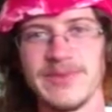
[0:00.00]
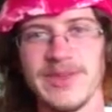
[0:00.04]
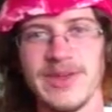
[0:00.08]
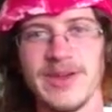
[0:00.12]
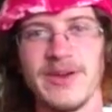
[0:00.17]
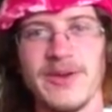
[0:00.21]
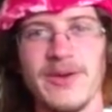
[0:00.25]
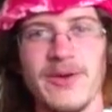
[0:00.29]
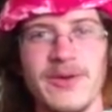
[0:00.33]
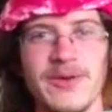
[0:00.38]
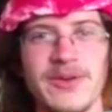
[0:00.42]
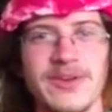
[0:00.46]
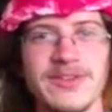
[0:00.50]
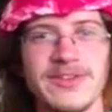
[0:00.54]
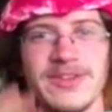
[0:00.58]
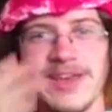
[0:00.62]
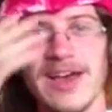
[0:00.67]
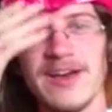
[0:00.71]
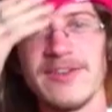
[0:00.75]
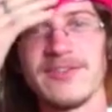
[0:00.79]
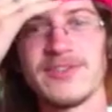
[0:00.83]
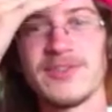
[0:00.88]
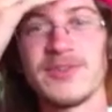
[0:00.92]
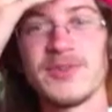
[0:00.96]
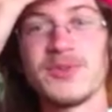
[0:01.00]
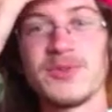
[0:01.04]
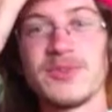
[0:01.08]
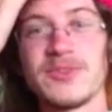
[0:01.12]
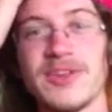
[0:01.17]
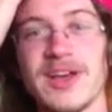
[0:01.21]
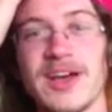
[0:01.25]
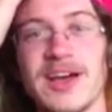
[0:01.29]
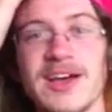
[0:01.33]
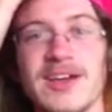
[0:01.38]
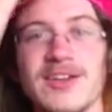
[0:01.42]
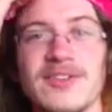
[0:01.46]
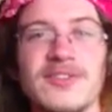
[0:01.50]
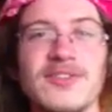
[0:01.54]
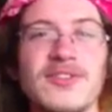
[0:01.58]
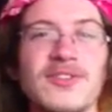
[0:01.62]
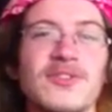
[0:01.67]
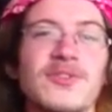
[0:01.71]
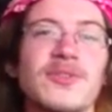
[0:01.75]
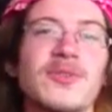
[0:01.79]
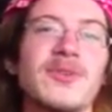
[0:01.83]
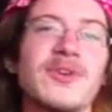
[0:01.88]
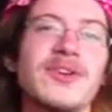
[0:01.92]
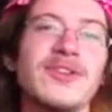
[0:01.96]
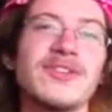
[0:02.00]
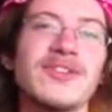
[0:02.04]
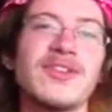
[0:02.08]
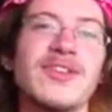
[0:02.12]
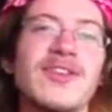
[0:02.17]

They always have two sides. There's always